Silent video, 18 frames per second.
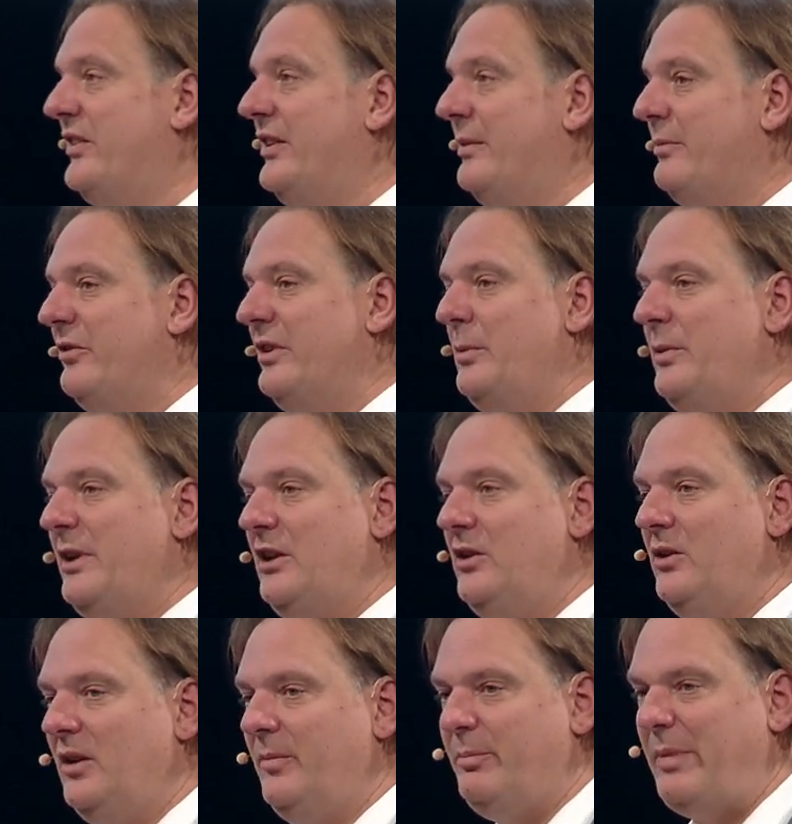something we
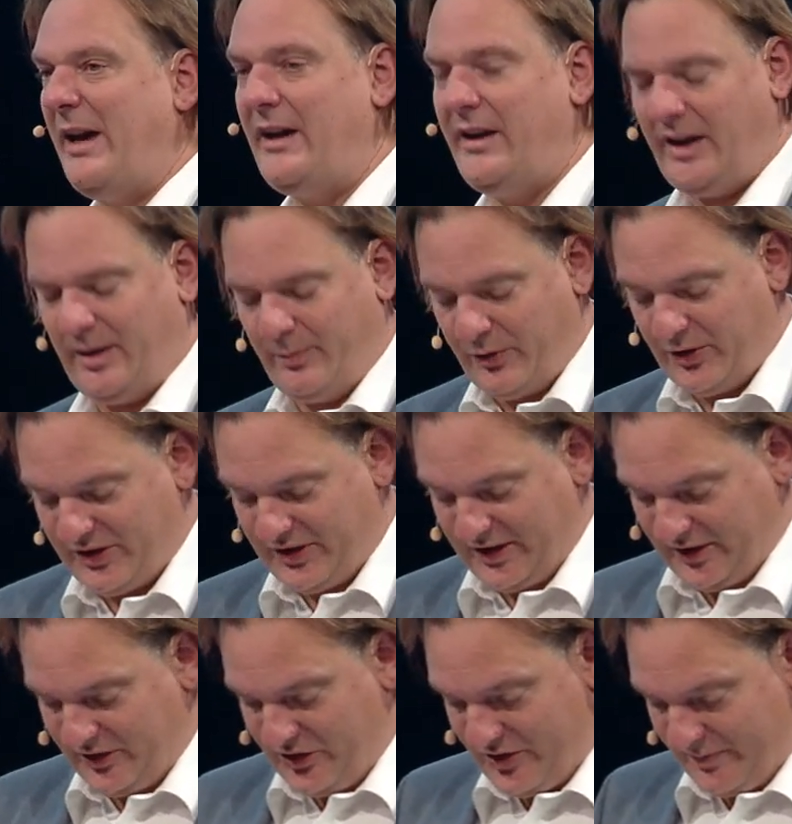call banking
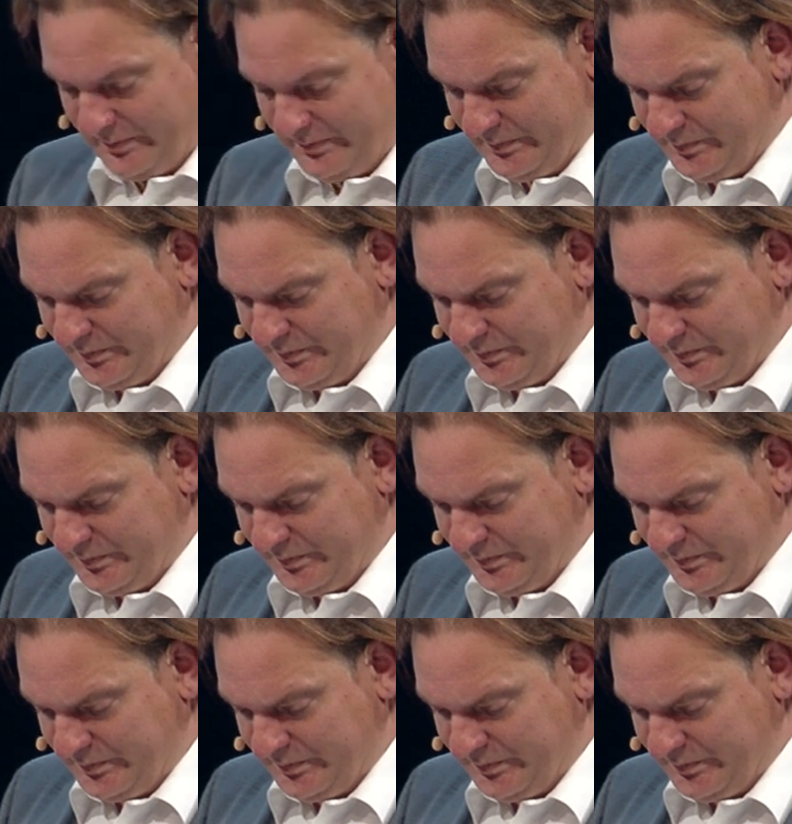protection.